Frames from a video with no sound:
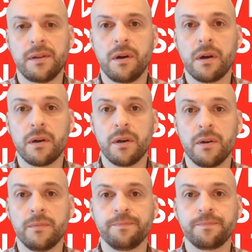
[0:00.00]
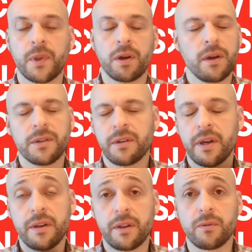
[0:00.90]
RO, or
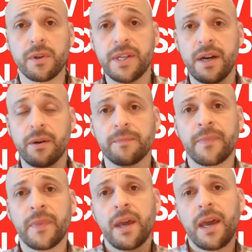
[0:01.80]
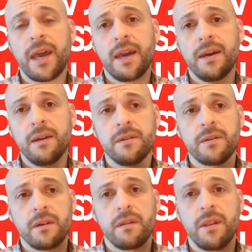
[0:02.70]
sorry, into the cooling tower,
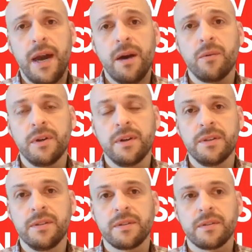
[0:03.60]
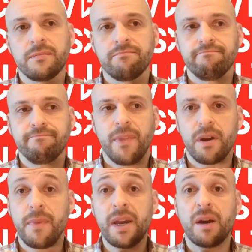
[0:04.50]
and that was
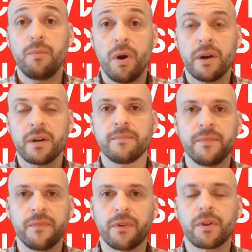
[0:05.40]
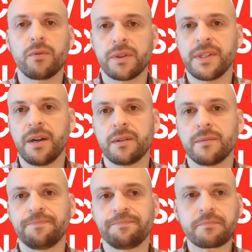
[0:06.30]
their makeup water for the cooling tower.
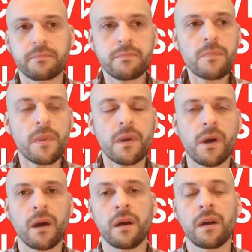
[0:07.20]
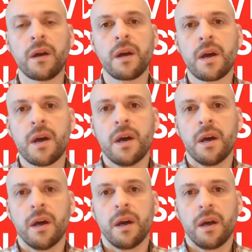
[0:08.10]

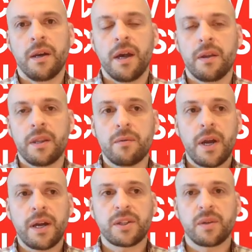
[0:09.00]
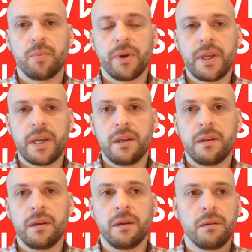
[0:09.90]
Now they were actually putting
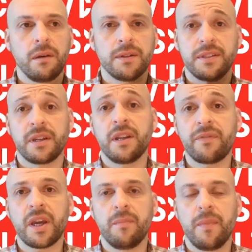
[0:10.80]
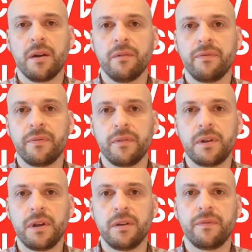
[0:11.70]
in a significant amount
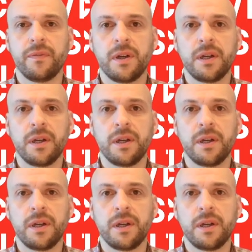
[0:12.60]
of